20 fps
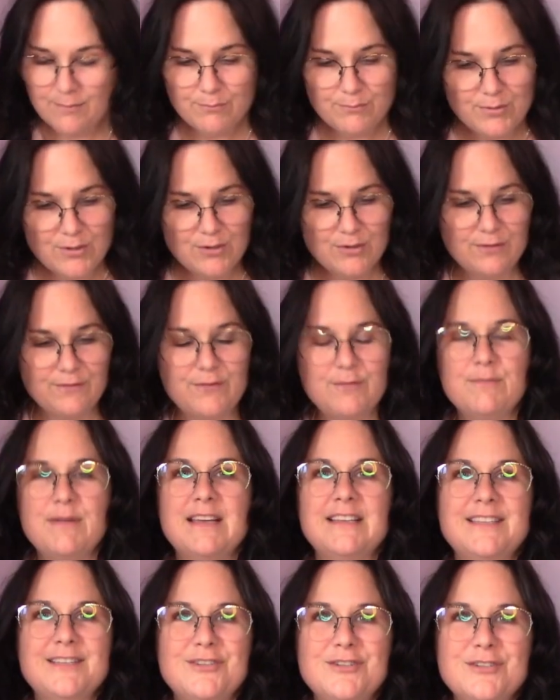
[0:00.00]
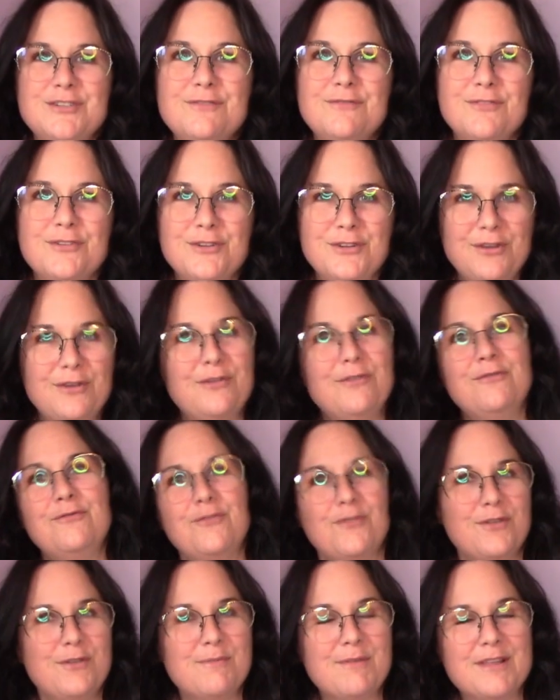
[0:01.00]
Beautiful messages for you
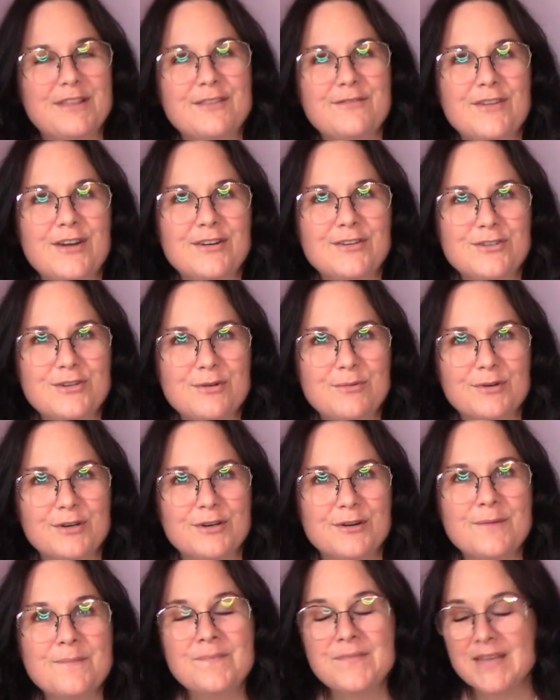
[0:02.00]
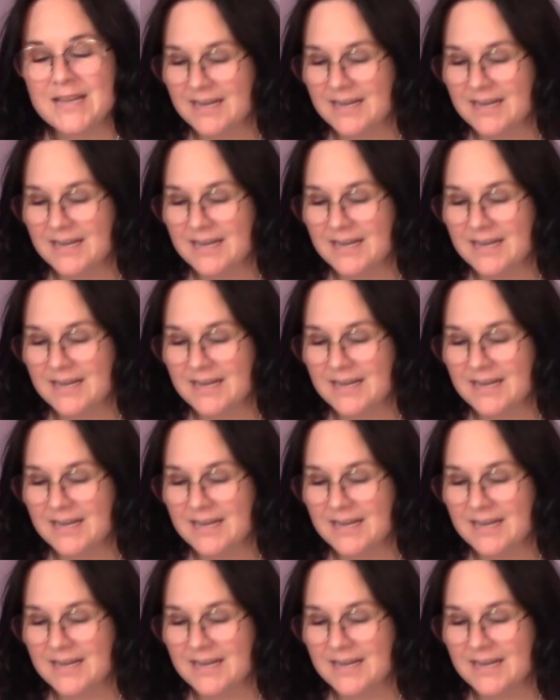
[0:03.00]
for the month of October.